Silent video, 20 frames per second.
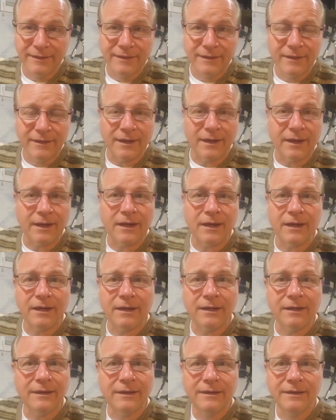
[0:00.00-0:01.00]

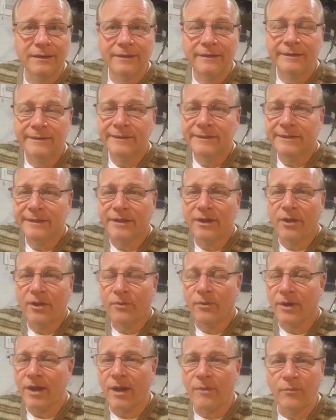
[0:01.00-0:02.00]

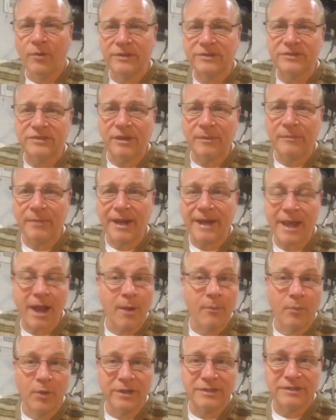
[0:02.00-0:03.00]
When I'm with somebody,
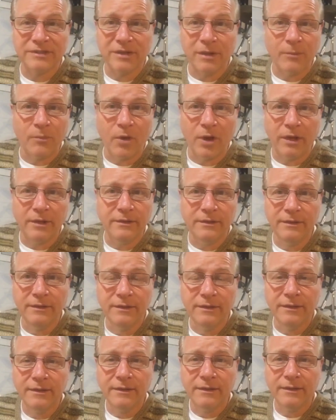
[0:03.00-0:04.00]
I'm with someone.
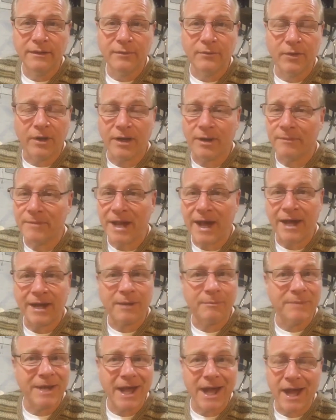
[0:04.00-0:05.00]
When I'm not,
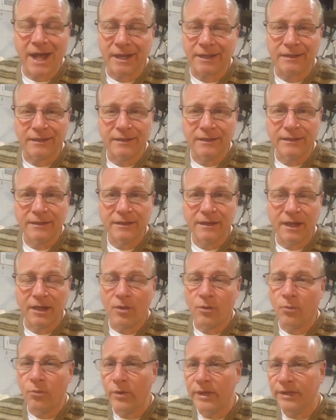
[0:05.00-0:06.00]
I'm not. I
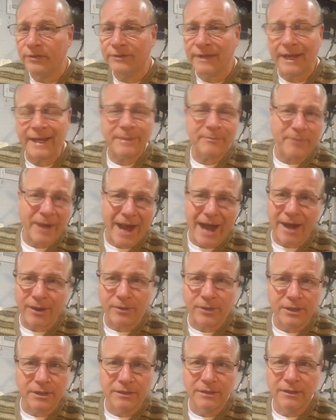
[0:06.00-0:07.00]
don't wield any
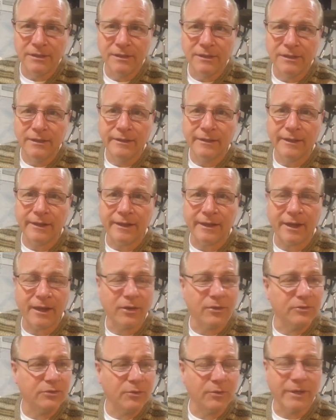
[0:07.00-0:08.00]
power, and I
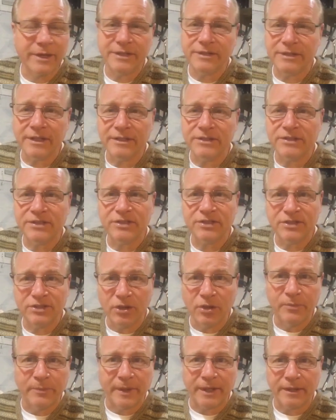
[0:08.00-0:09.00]
don't do anything
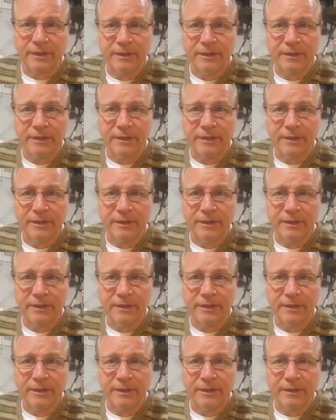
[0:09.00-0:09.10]
stupid.